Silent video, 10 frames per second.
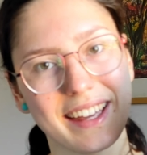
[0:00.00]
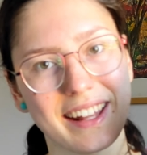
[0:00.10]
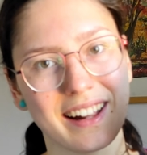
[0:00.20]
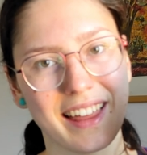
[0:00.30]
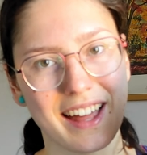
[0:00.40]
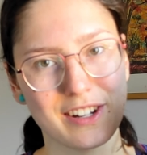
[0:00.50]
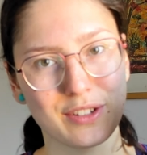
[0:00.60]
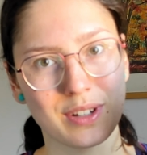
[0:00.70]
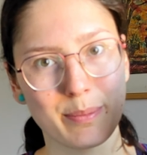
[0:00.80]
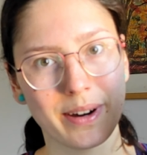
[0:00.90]
and I'll head
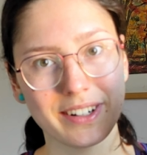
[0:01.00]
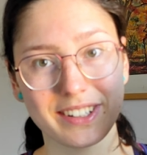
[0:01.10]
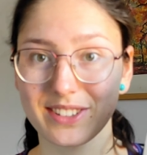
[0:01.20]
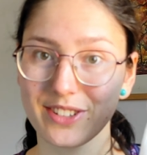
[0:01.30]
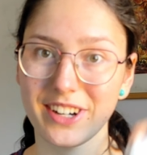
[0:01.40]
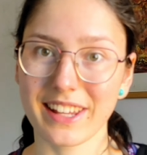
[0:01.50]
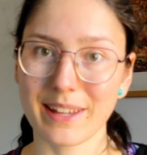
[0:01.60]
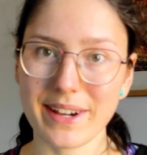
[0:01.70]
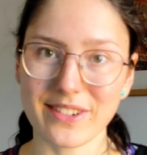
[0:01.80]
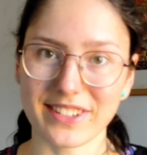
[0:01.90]
to a park to try
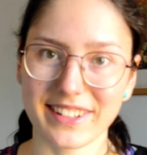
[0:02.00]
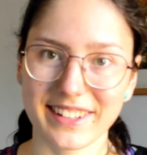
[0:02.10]
them out.